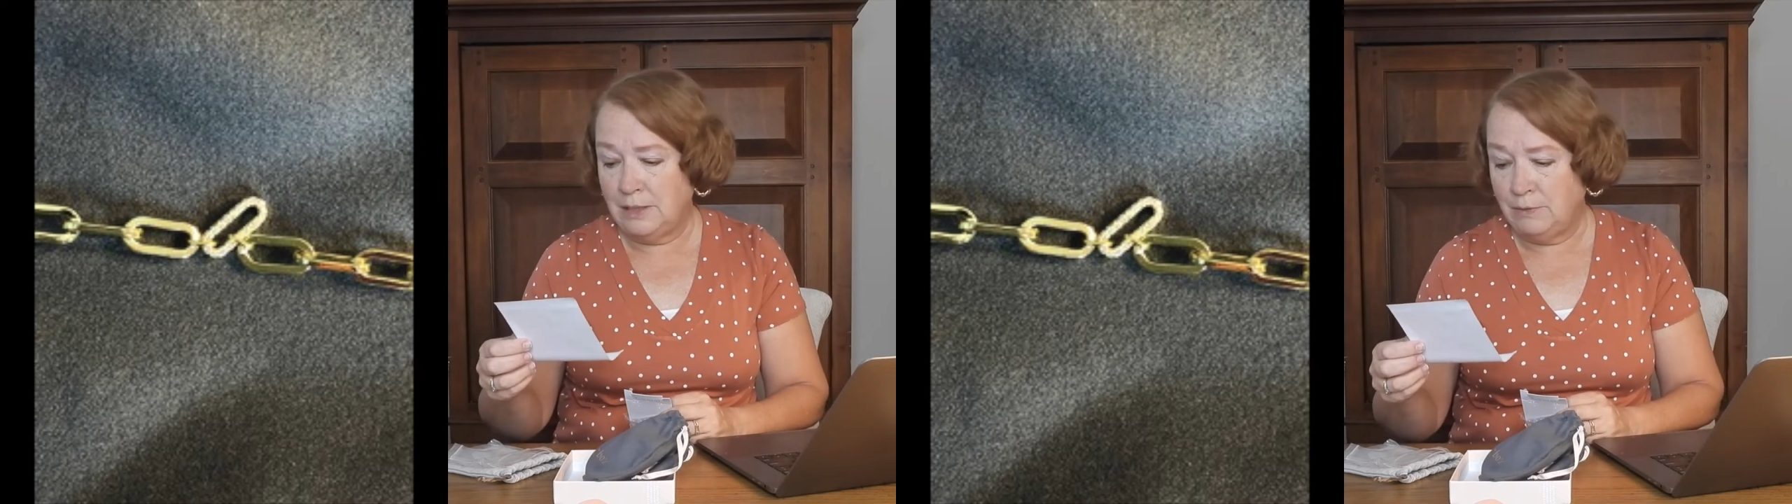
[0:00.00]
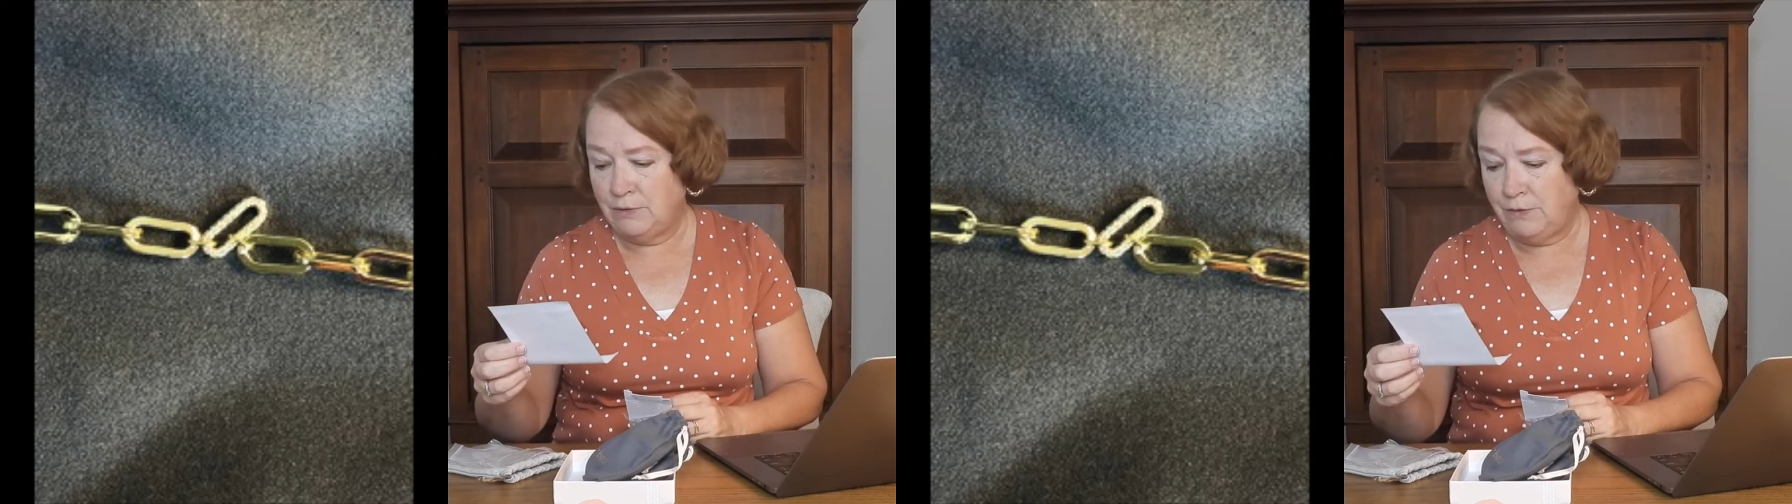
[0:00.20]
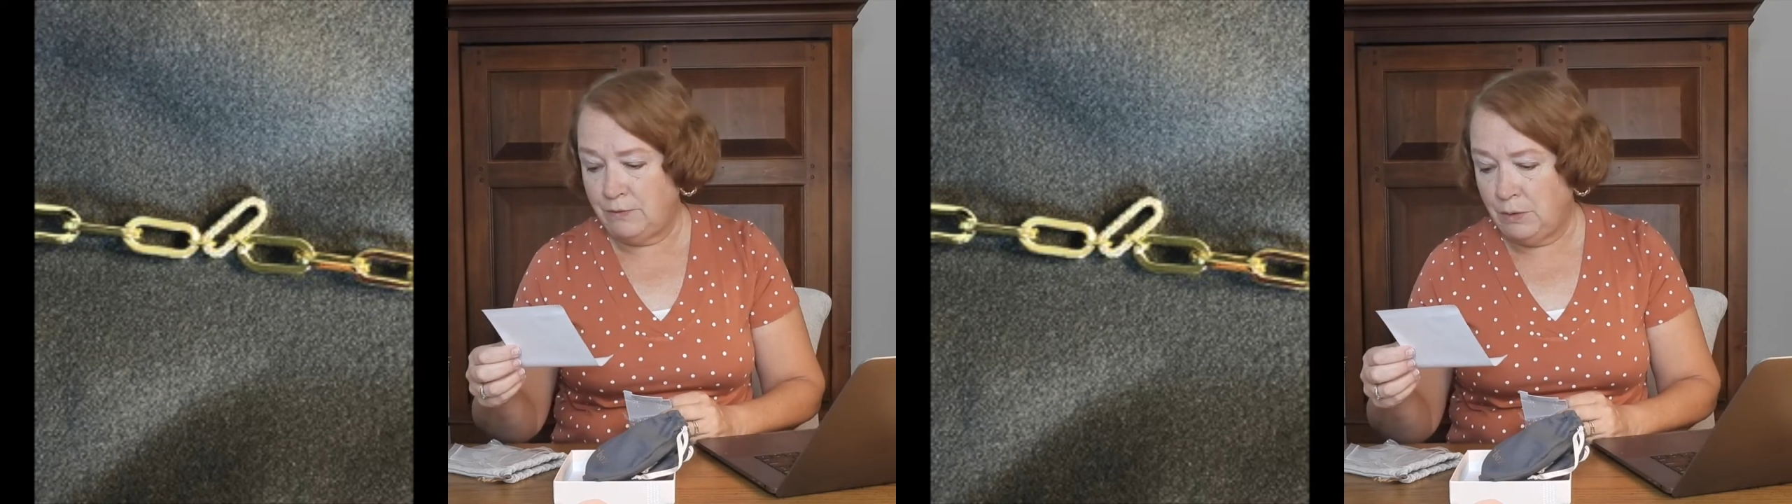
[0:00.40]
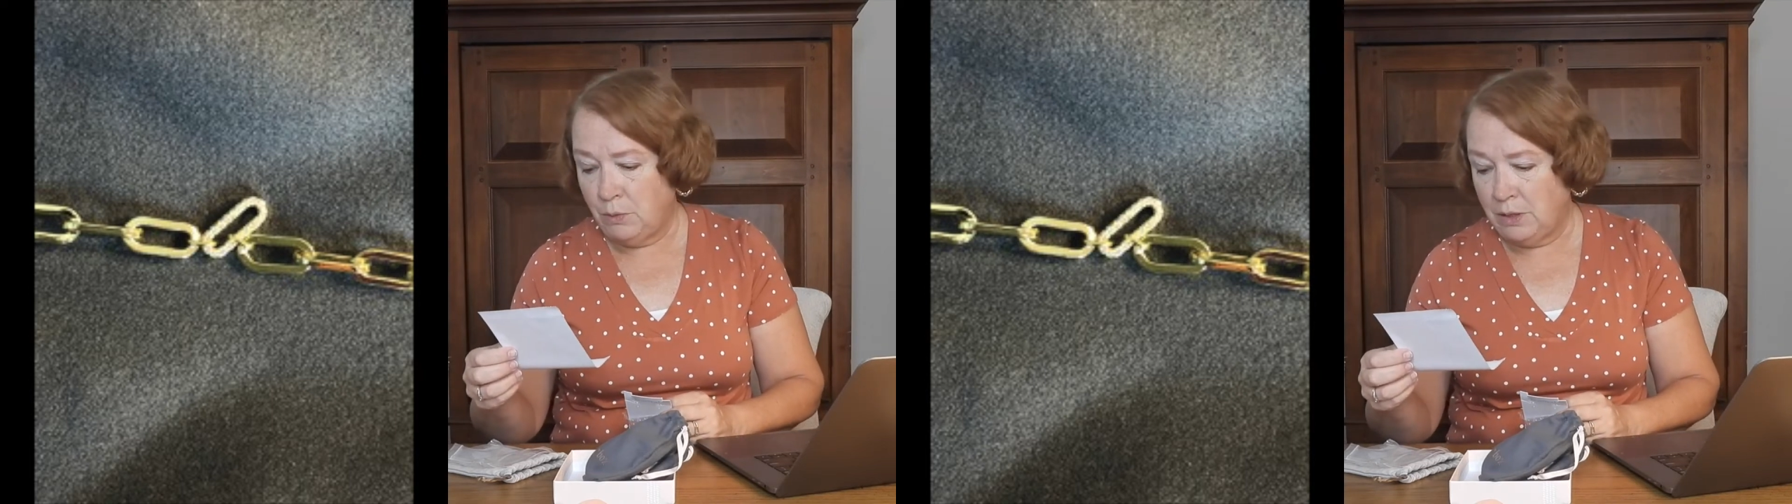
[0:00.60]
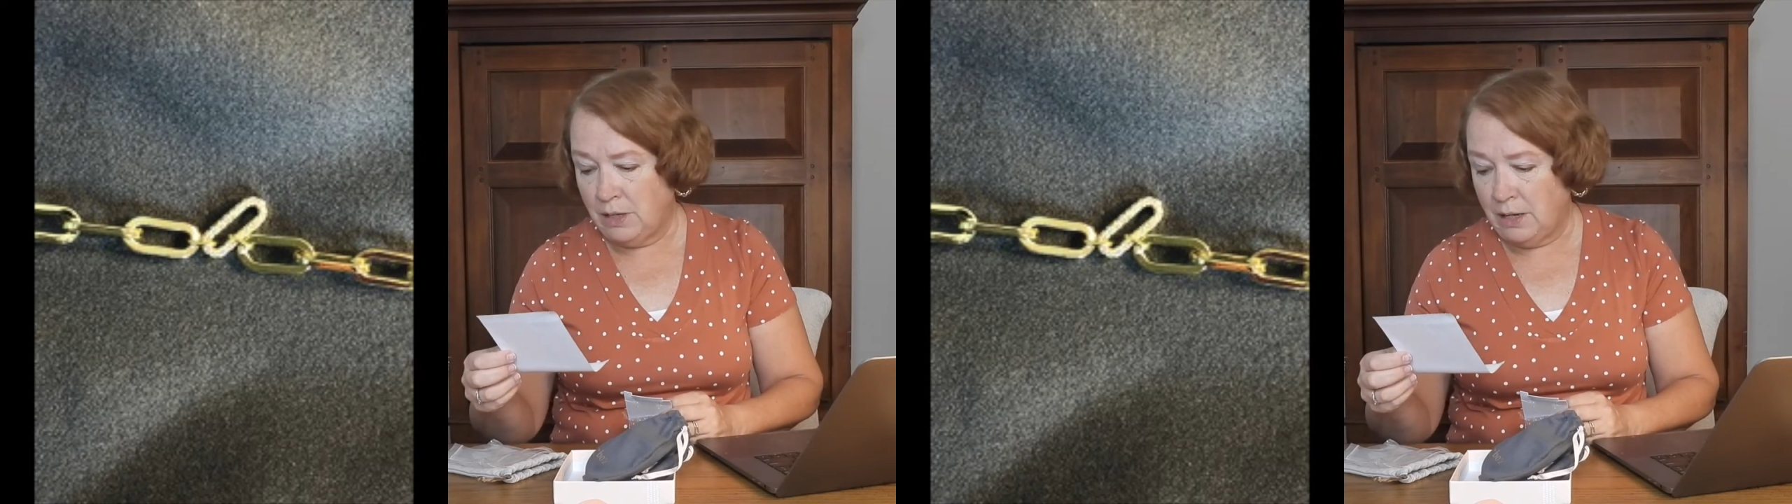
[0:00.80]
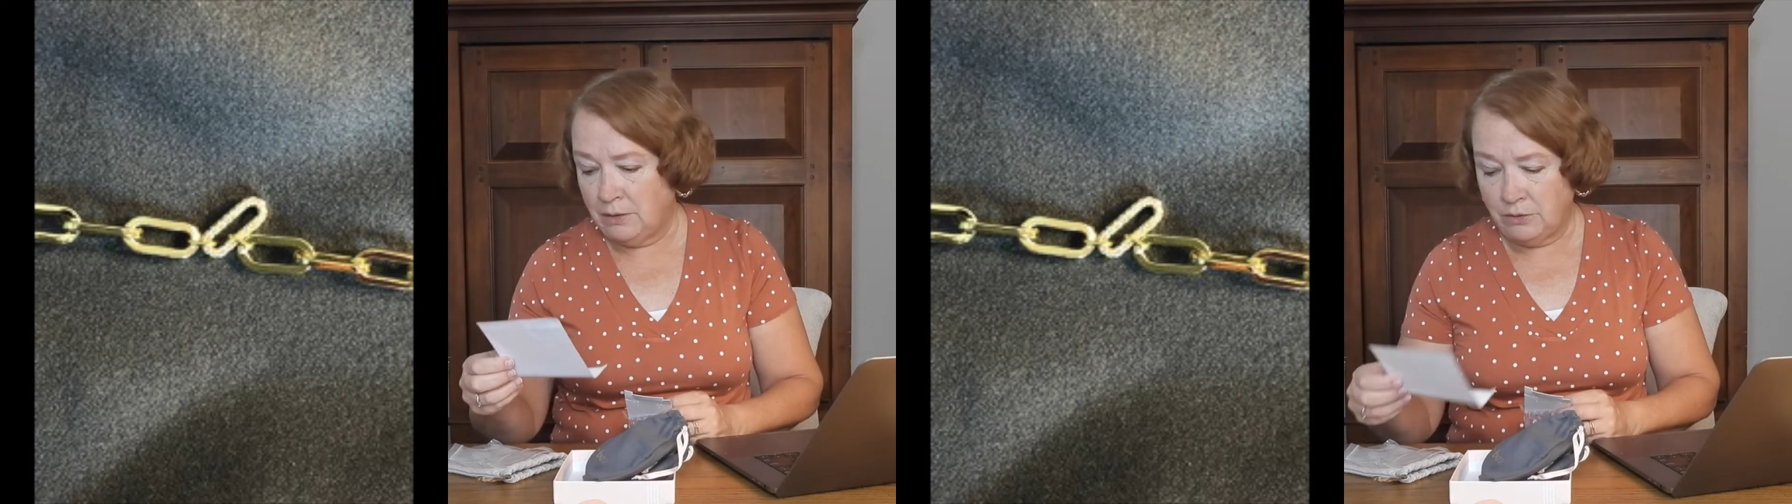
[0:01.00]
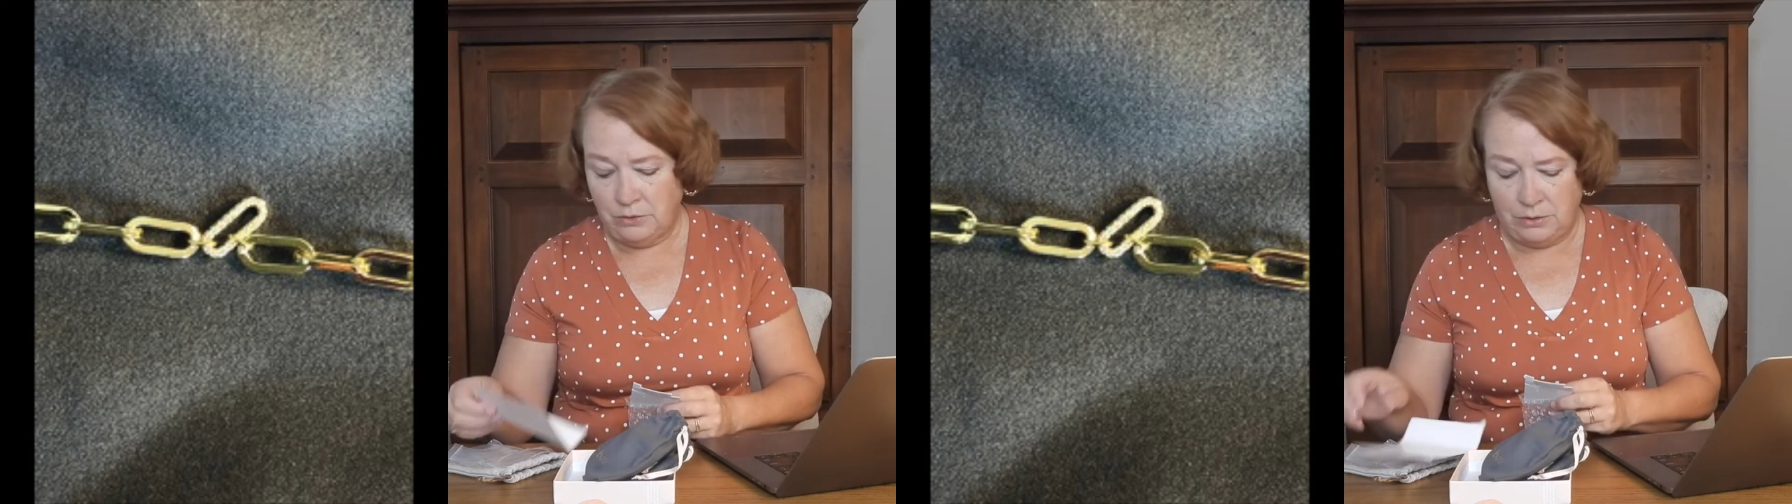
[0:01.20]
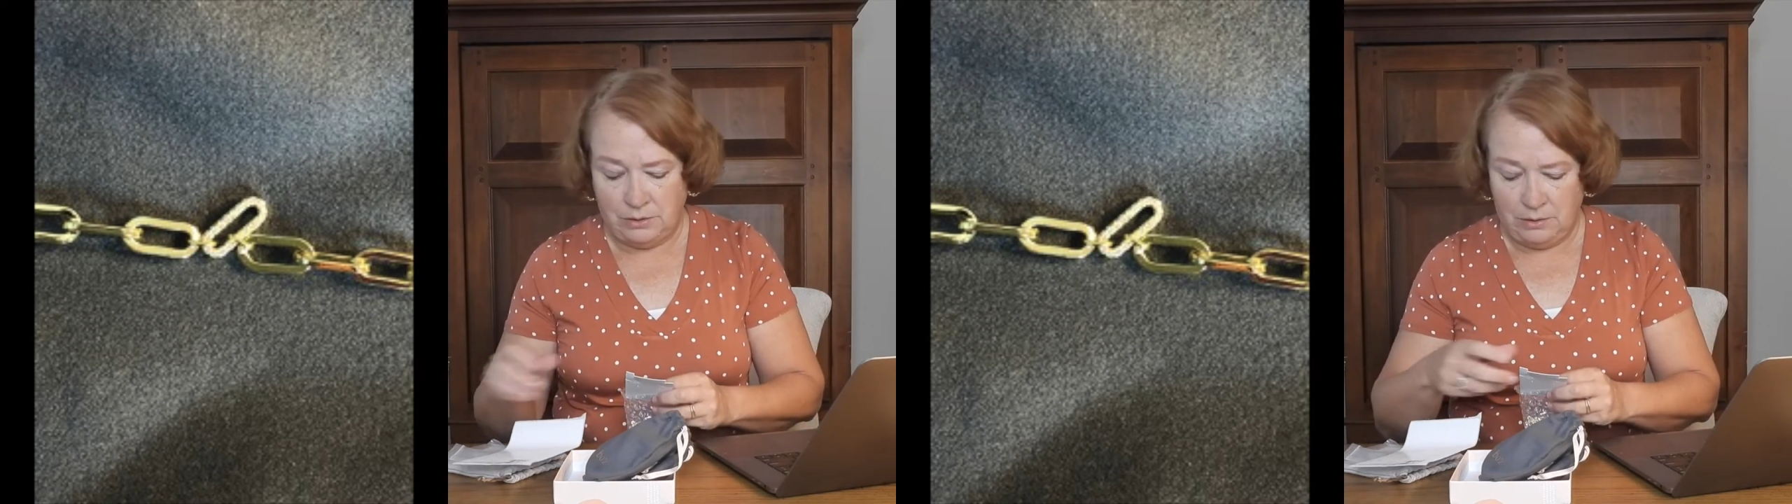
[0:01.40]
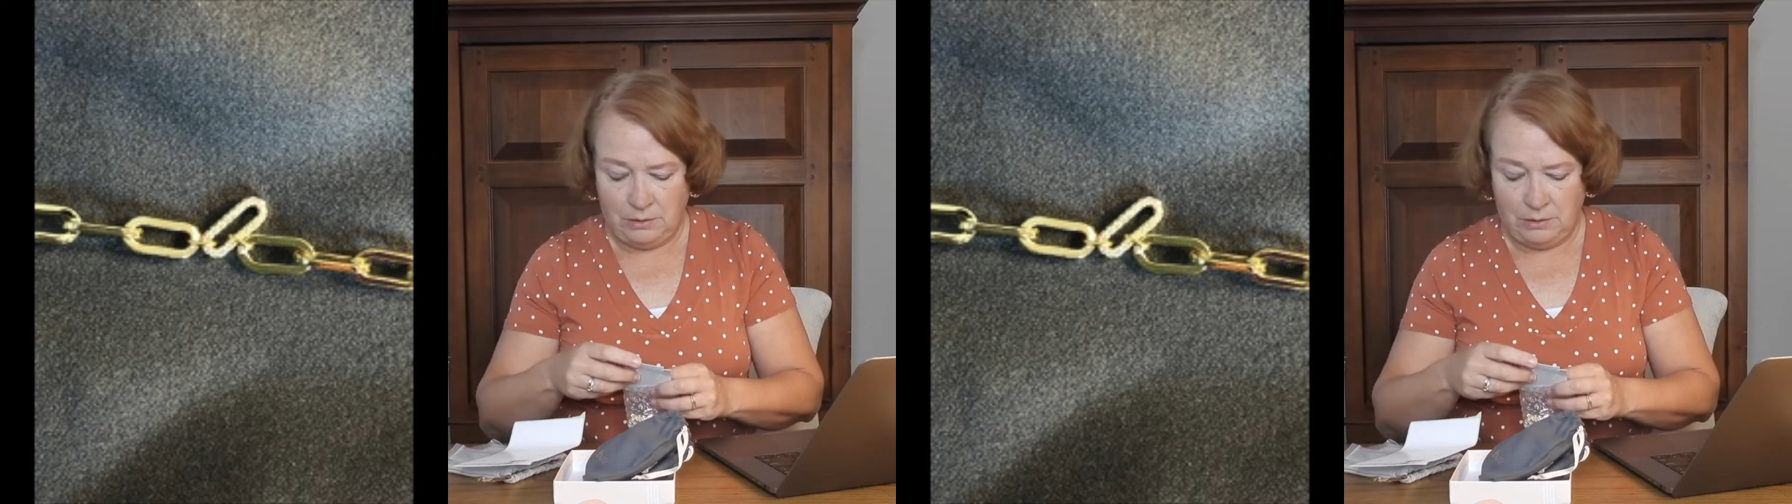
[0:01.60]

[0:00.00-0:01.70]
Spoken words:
And it was $51.